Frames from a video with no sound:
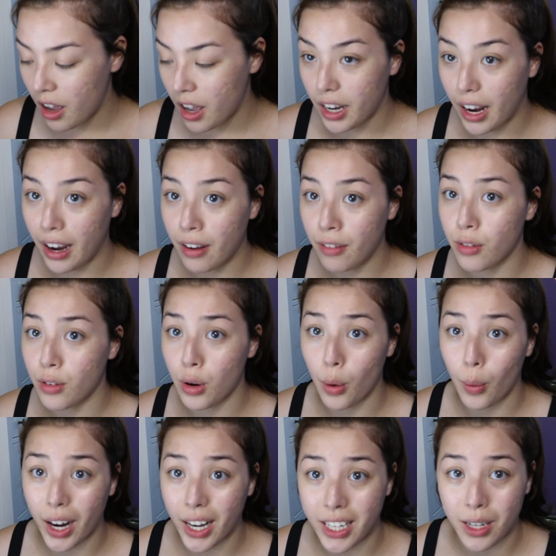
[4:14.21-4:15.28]
I have
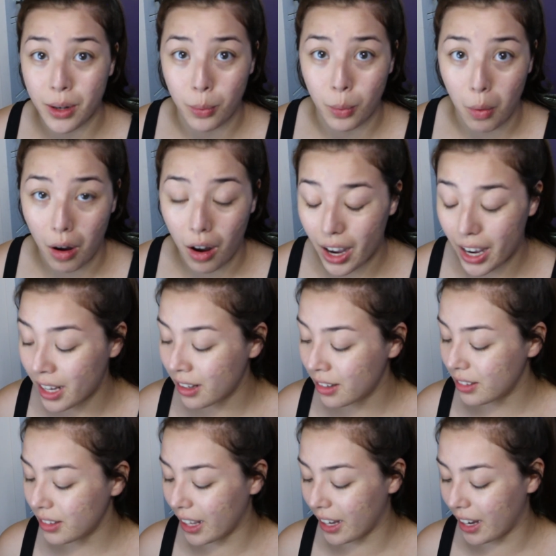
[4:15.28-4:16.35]
no idea why.
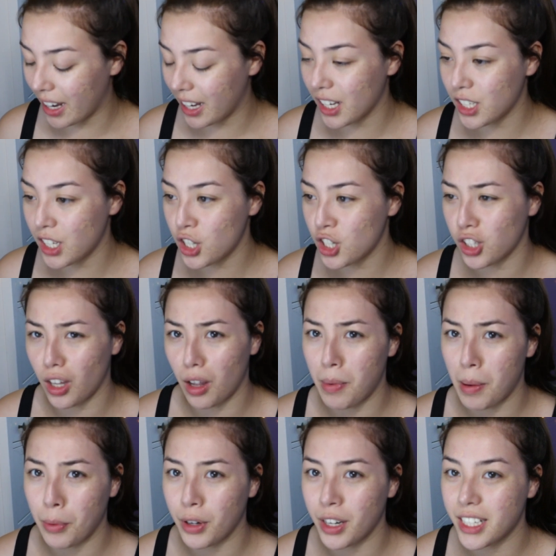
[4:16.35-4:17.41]
Like I guess I just love
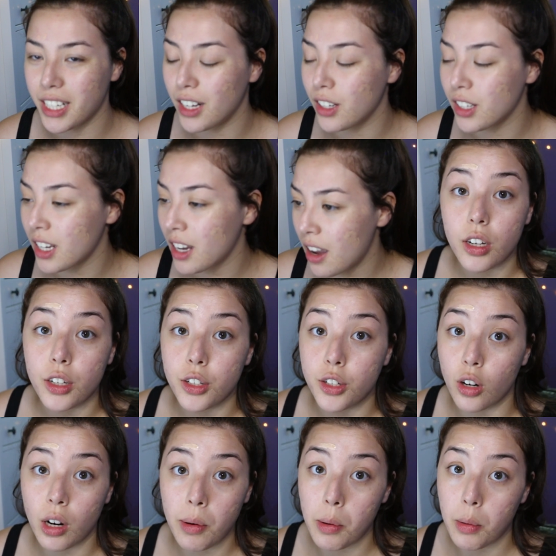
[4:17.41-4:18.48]
my ponytails.
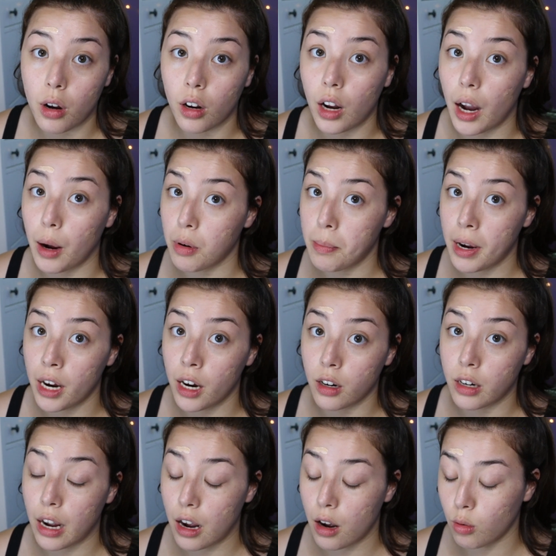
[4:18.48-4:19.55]
Don't get me wrong, I wear my
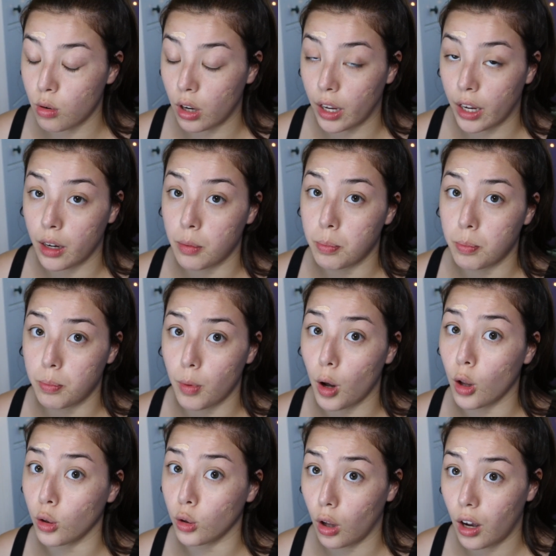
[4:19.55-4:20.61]
hair down like
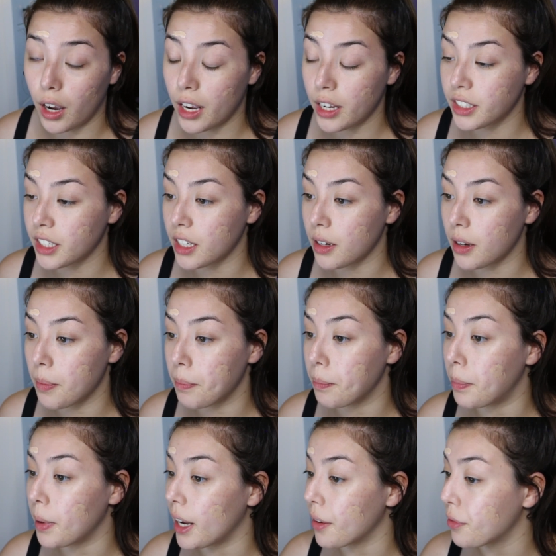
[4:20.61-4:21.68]
a lot,
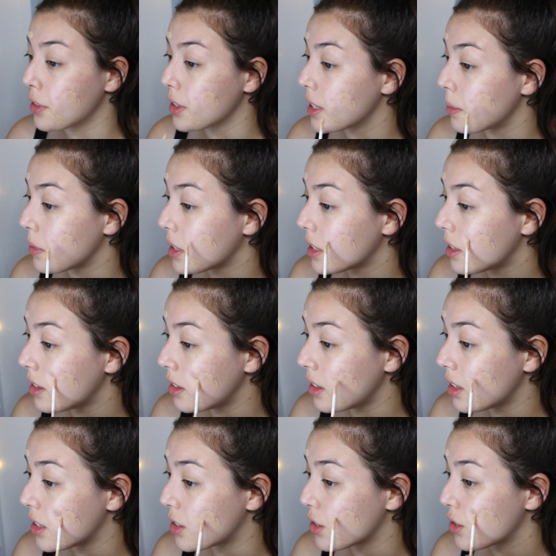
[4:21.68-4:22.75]
but for some reason
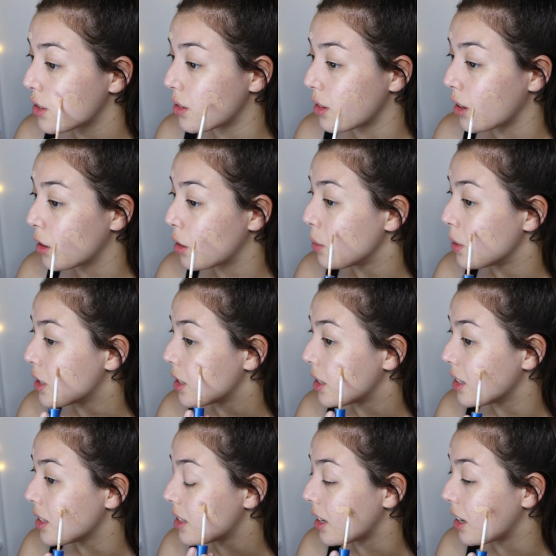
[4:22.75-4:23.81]
it's just a
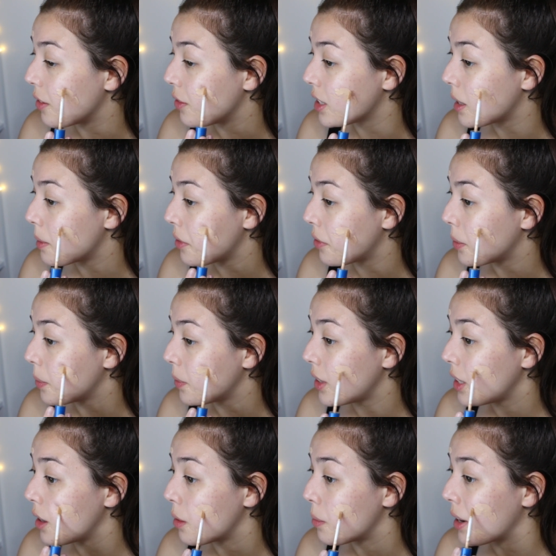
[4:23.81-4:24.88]
coincidence that every time I film a
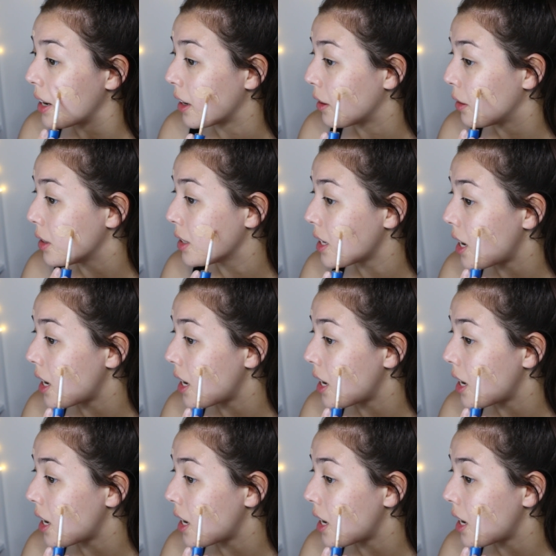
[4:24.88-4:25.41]
video my hair is